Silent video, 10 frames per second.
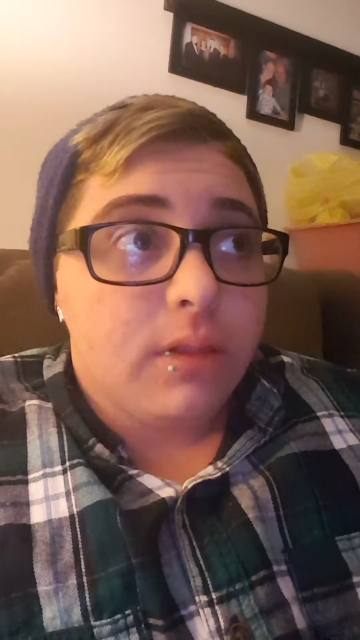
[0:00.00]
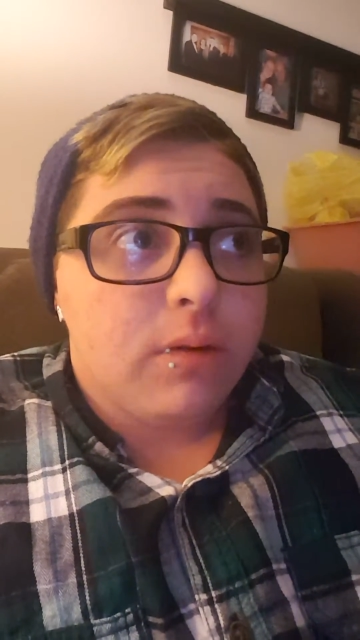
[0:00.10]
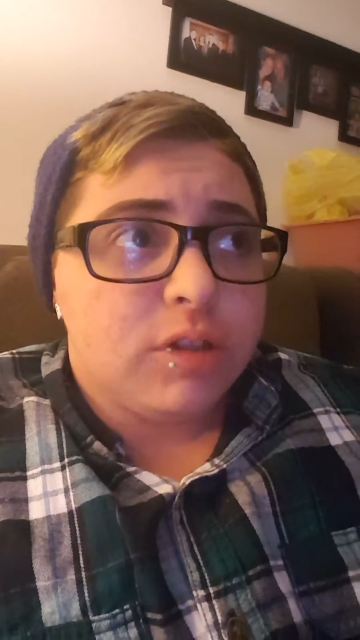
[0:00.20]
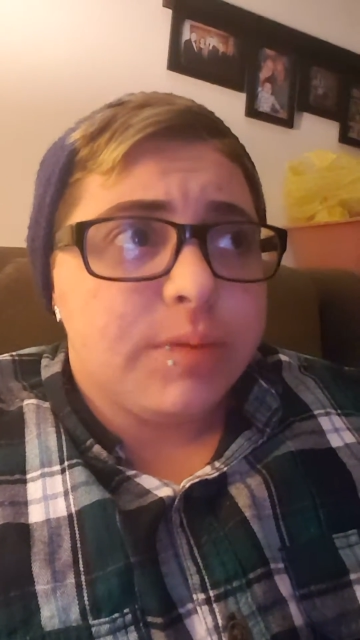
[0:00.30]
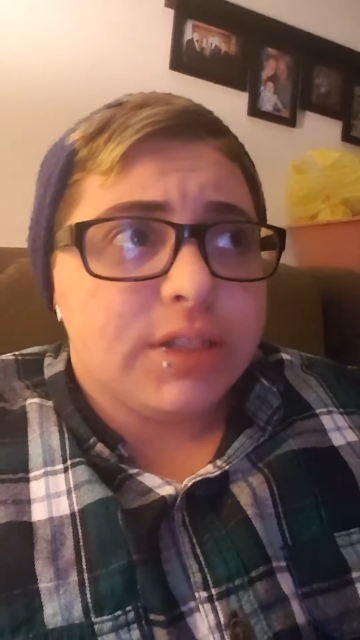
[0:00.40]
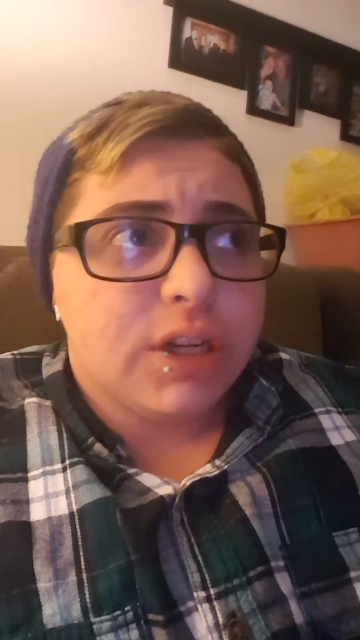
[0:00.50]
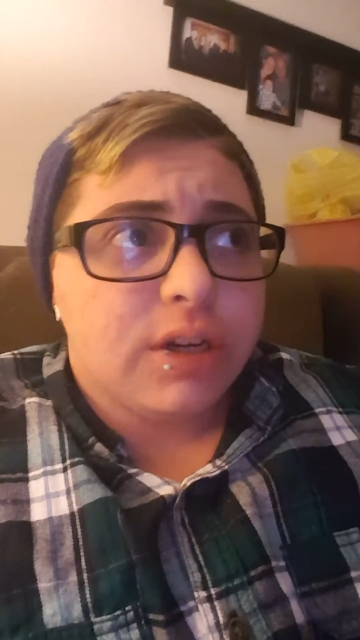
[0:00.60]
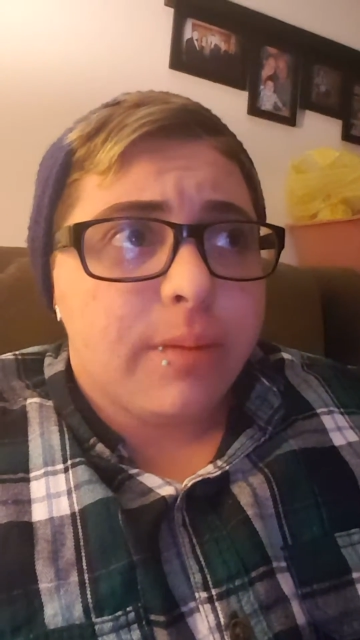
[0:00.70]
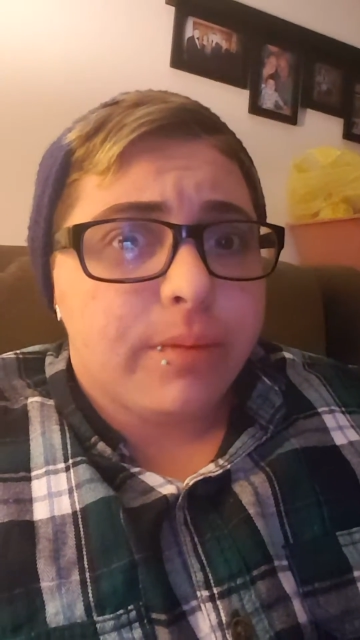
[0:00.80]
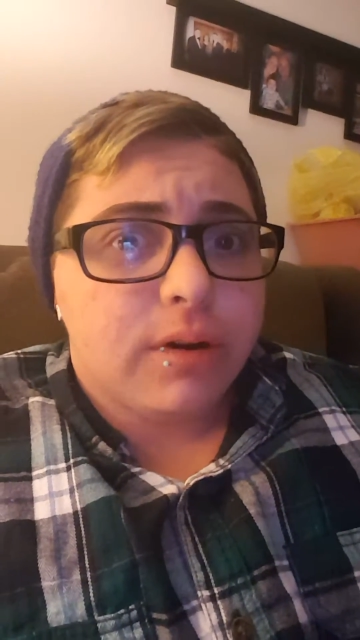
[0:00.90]
which means that her
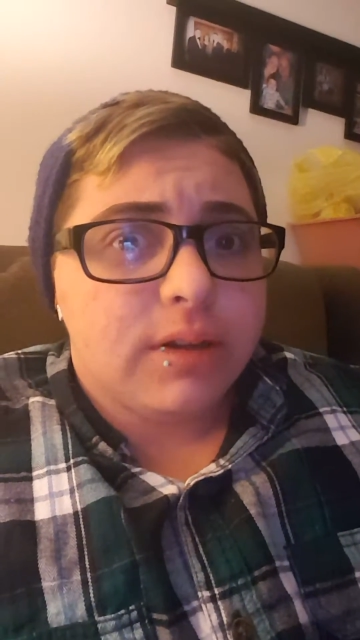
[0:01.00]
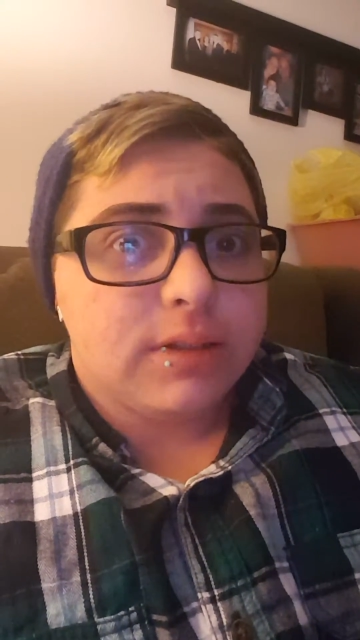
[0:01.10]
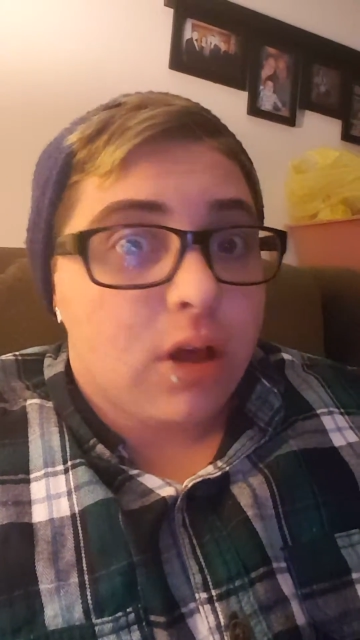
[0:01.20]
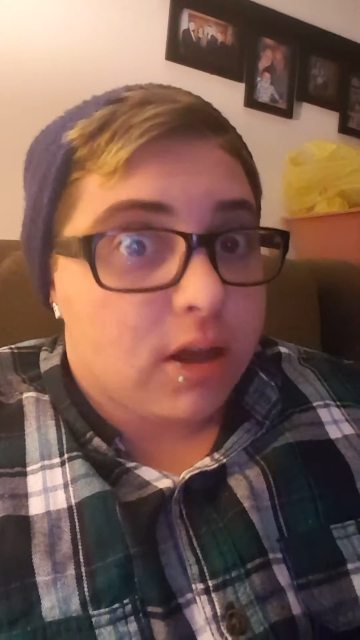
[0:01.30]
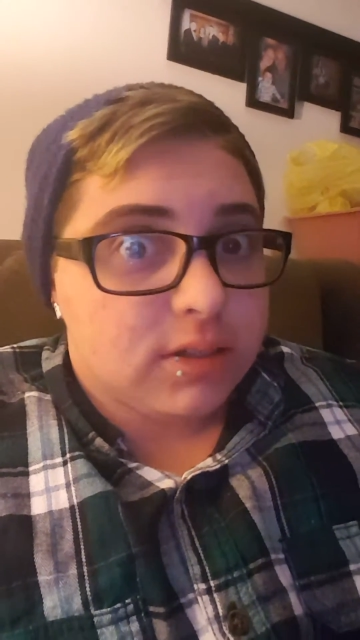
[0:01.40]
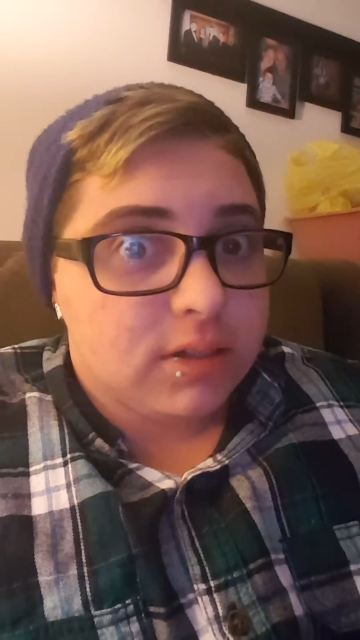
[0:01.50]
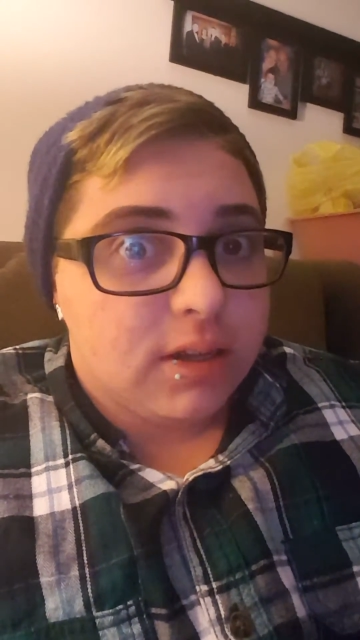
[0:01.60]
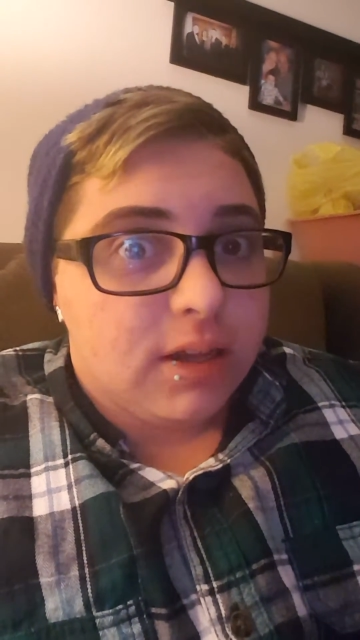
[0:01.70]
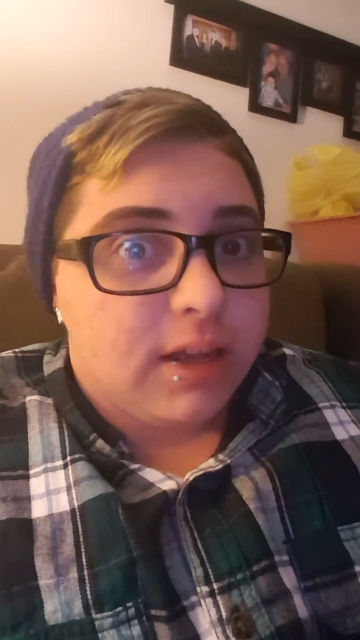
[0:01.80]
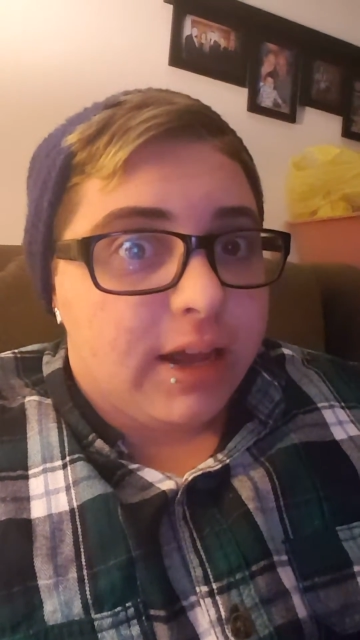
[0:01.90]
number is lost
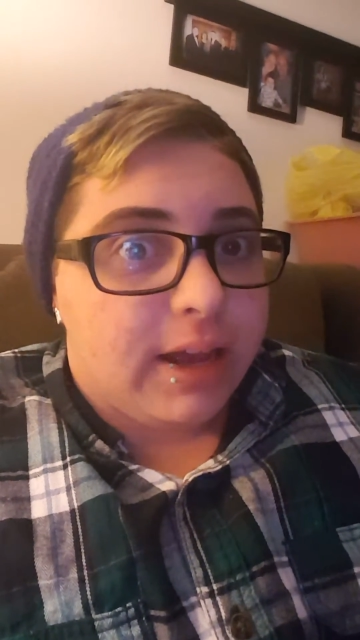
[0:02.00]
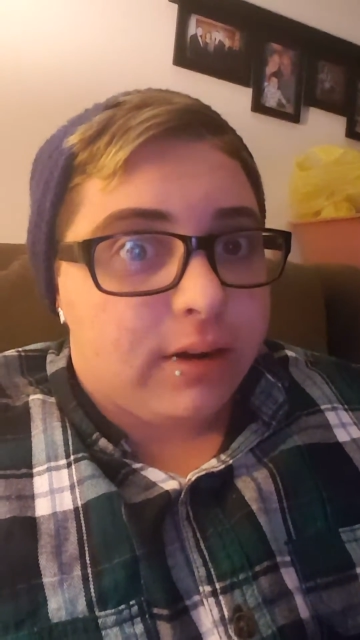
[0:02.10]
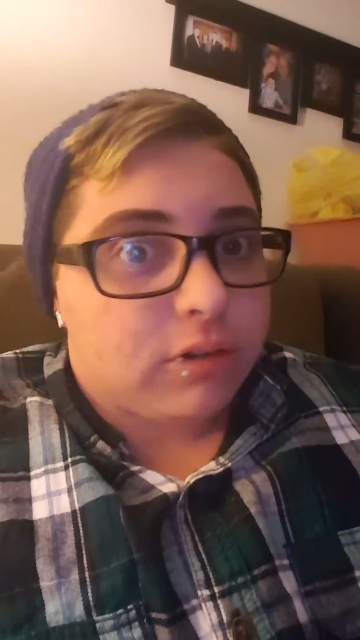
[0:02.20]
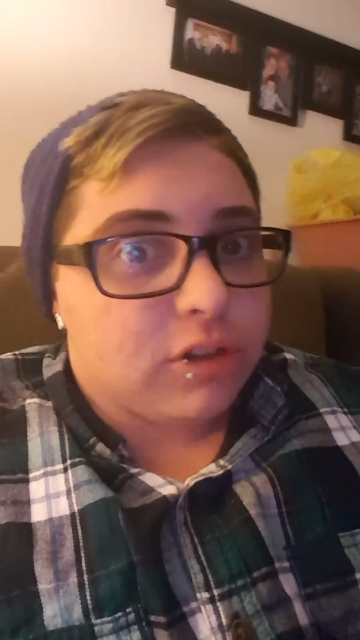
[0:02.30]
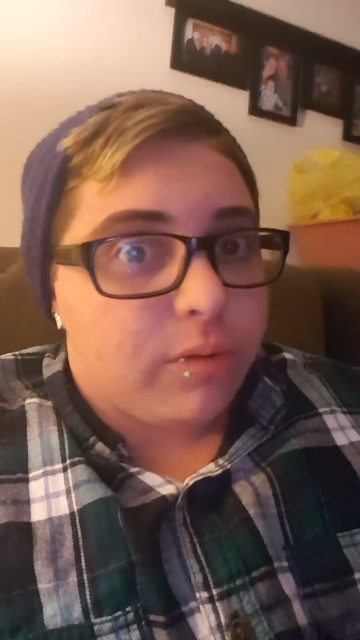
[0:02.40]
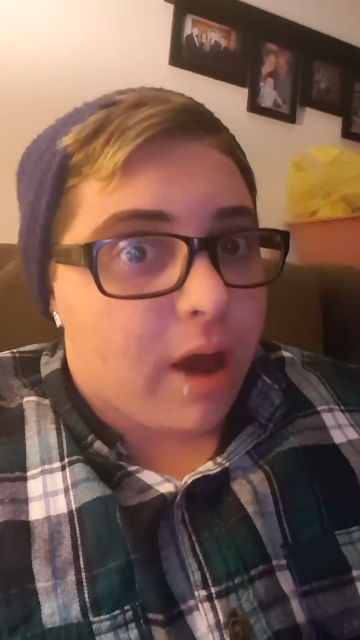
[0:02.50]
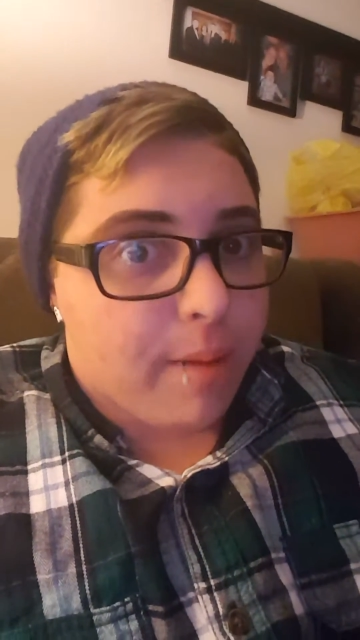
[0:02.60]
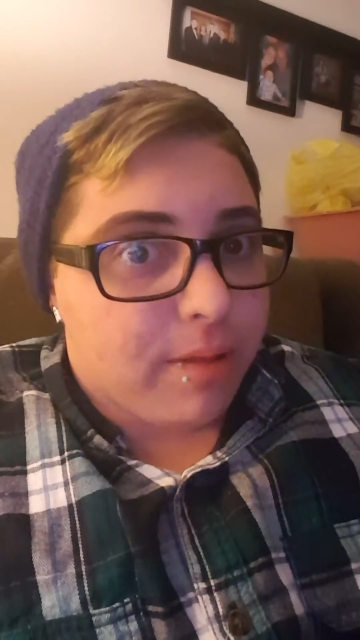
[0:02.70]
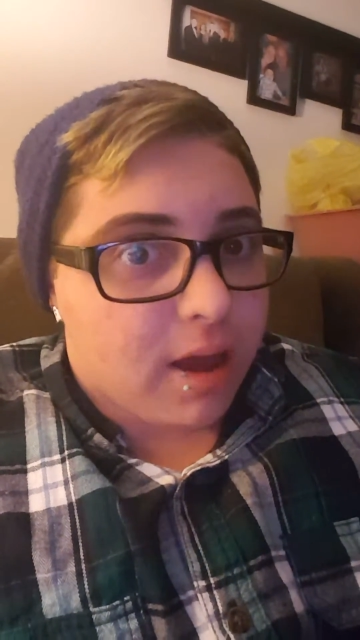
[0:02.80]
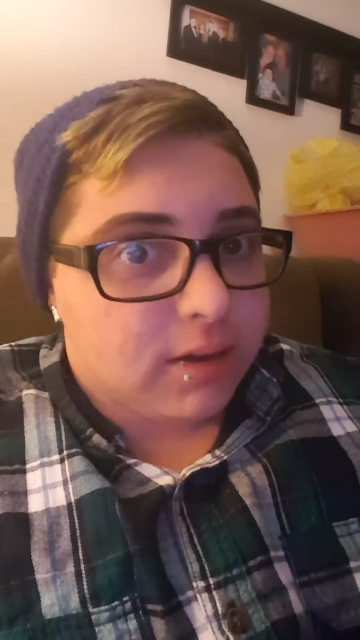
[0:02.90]
and also
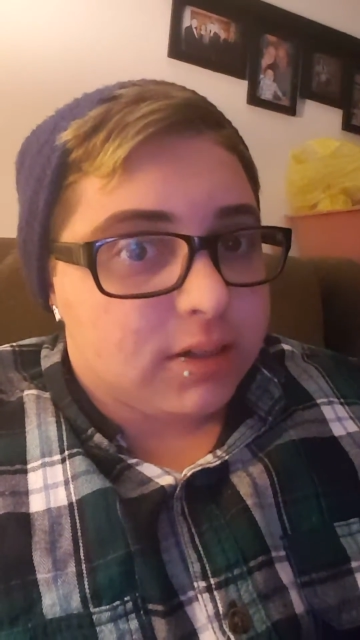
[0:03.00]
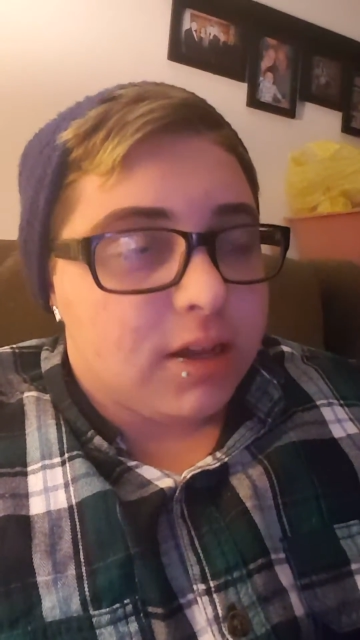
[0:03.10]
not blocked.